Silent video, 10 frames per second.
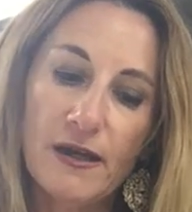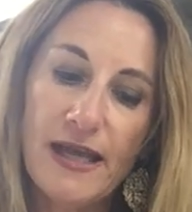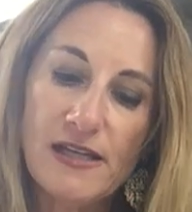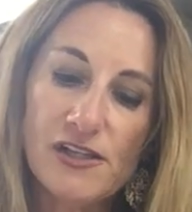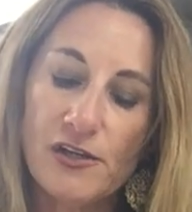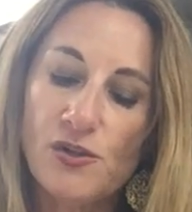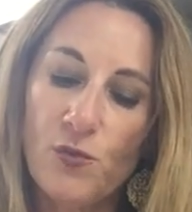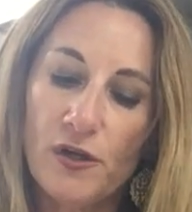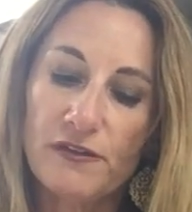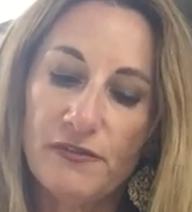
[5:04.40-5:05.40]
cast iron's a
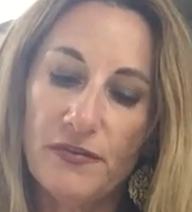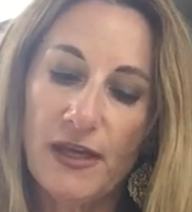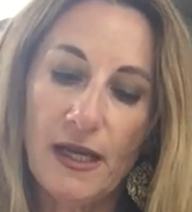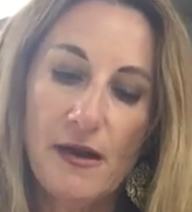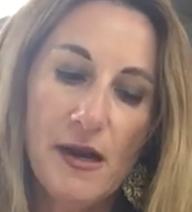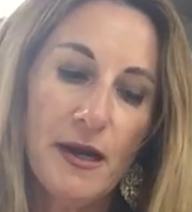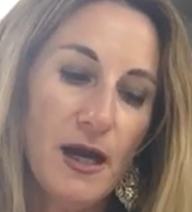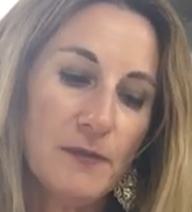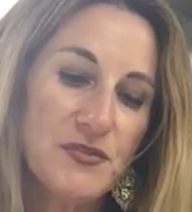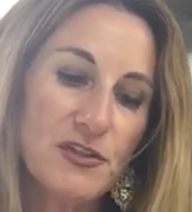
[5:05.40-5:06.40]
wonderful thing
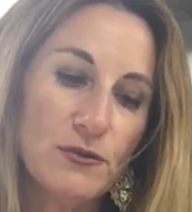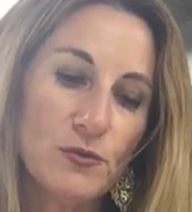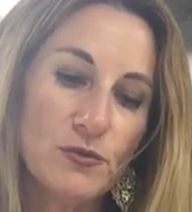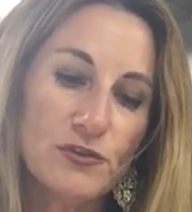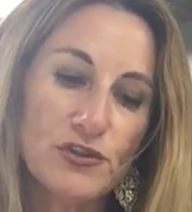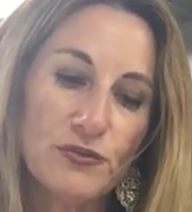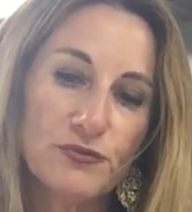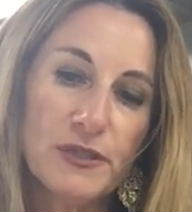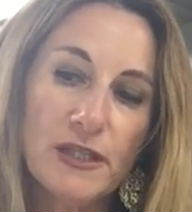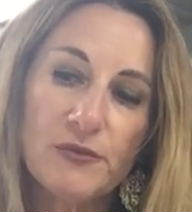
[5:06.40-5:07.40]
to do
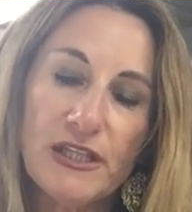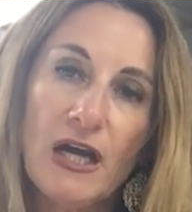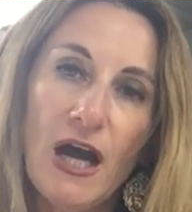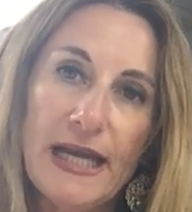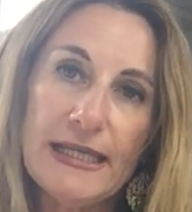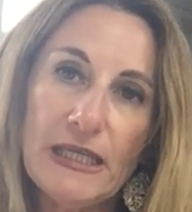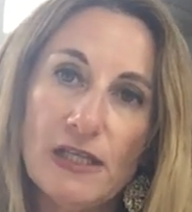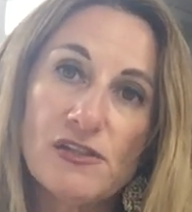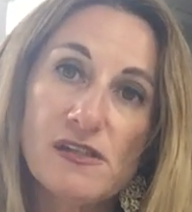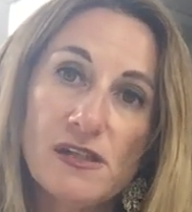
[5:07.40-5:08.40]
really, really high
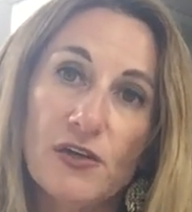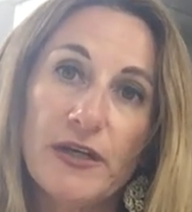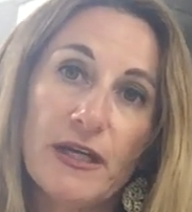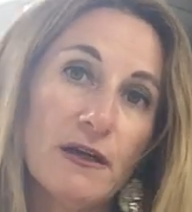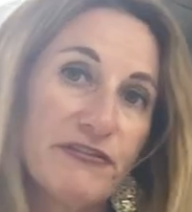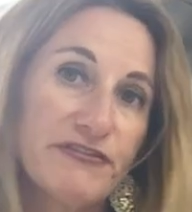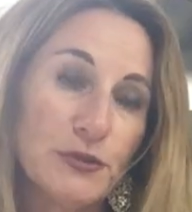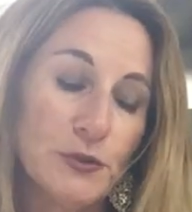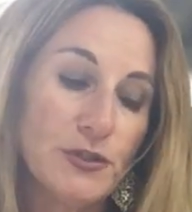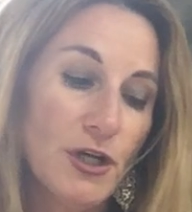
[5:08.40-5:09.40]
heat searing of
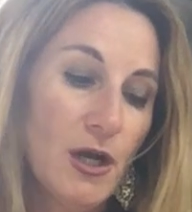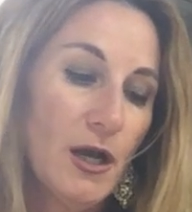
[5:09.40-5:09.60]
food.